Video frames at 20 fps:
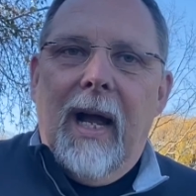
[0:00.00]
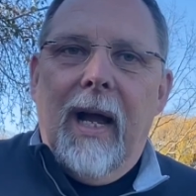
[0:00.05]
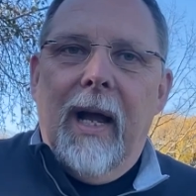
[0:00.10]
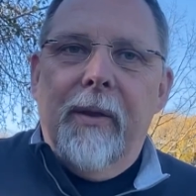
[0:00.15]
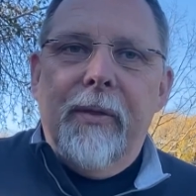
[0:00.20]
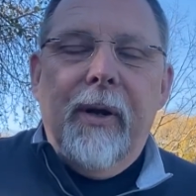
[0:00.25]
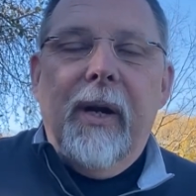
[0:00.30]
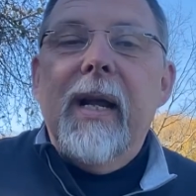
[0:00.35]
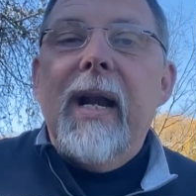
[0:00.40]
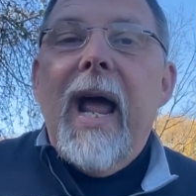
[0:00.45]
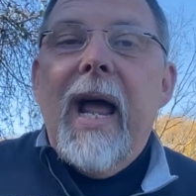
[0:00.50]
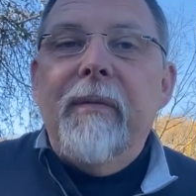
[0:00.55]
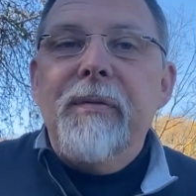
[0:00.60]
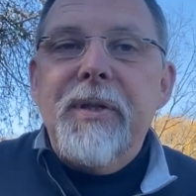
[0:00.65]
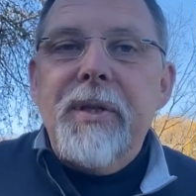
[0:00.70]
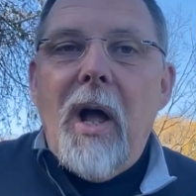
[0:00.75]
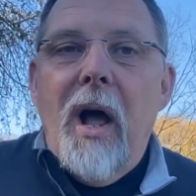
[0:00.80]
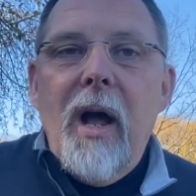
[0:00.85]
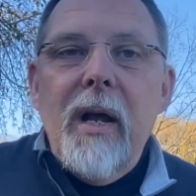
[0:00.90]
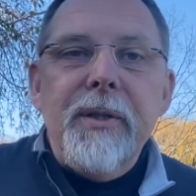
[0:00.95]
They're gonna have
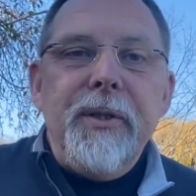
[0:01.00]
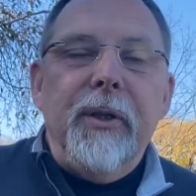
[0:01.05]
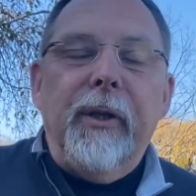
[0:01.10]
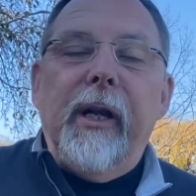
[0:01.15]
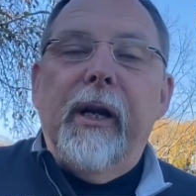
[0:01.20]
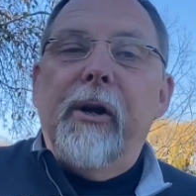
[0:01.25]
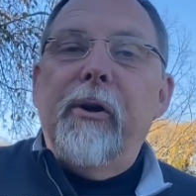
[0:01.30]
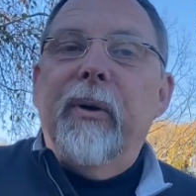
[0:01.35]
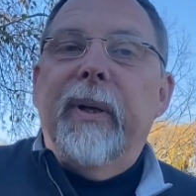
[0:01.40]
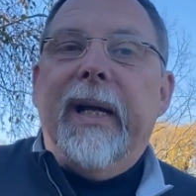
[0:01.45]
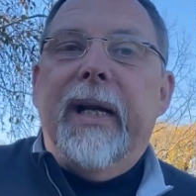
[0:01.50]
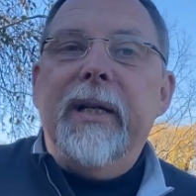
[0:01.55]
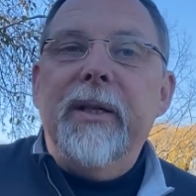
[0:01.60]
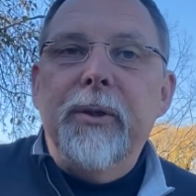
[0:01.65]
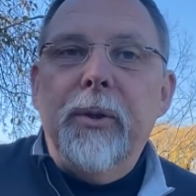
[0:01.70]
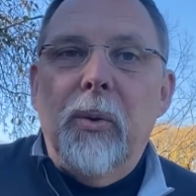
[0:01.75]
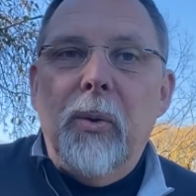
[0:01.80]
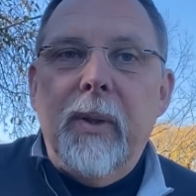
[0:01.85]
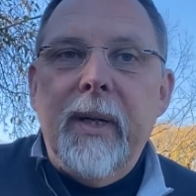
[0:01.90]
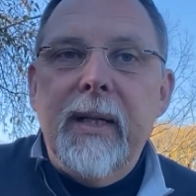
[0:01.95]
saws, they're gonna create
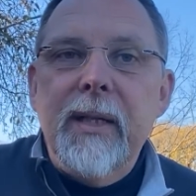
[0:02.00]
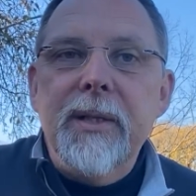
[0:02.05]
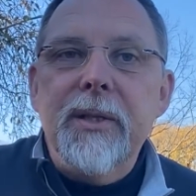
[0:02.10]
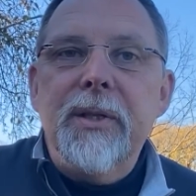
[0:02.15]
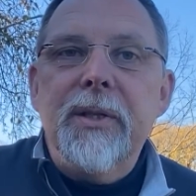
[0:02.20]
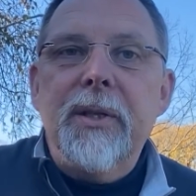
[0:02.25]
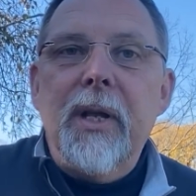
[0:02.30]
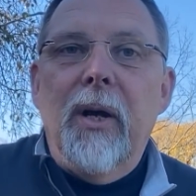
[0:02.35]
noise